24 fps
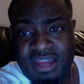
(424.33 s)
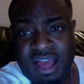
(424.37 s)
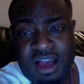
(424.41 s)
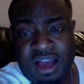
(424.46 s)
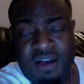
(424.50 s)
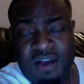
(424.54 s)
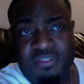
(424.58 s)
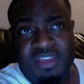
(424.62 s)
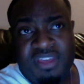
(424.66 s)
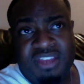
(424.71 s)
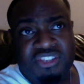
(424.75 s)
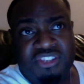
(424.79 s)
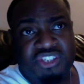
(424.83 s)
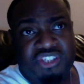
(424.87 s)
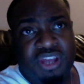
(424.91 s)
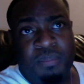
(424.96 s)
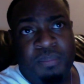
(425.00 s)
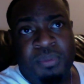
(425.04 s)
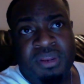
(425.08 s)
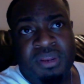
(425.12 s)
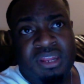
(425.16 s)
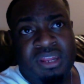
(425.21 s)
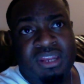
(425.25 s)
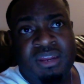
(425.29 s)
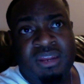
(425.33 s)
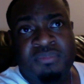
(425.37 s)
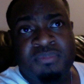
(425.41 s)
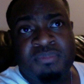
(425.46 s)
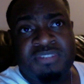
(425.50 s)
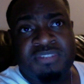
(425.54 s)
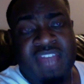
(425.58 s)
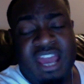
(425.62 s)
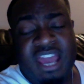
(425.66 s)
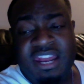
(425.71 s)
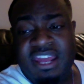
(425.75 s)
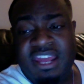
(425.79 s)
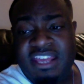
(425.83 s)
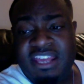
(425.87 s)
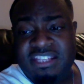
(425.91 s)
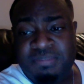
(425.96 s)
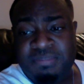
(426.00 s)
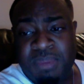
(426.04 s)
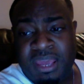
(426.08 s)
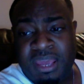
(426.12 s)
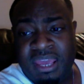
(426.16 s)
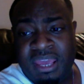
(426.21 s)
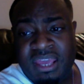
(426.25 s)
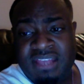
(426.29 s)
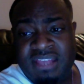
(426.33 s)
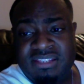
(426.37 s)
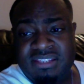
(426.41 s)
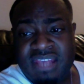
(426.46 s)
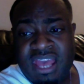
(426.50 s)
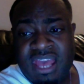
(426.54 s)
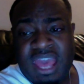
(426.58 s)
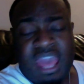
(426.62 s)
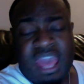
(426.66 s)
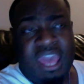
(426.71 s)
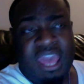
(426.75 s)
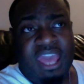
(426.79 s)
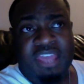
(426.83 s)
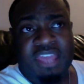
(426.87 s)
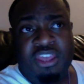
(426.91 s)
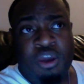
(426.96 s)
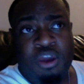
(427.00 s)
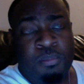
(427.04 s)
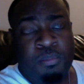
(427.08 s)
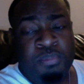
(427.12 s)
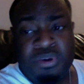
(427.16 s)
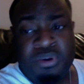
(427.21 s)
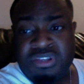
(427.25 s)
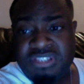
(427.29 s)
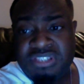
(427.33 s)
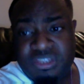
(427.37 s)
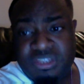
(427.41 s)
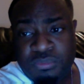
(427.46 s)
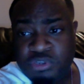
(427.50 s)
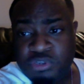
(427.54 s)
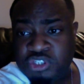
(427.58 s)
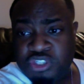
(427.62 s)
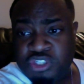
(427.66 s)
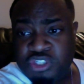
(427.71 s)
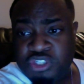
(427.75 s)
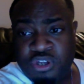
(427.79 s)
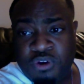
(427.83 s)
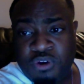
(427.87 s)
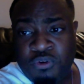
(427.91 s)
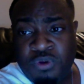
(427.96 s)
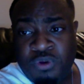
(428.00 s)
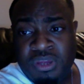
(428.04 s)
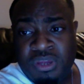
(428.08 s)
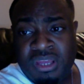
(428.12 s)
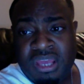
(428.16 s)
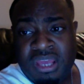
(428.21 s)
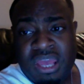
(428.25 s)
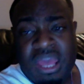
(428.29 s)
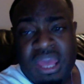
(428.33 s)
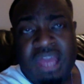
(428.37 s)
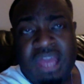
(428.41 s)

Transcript: All that jumping in them tight ass pants, and your pussy was showing.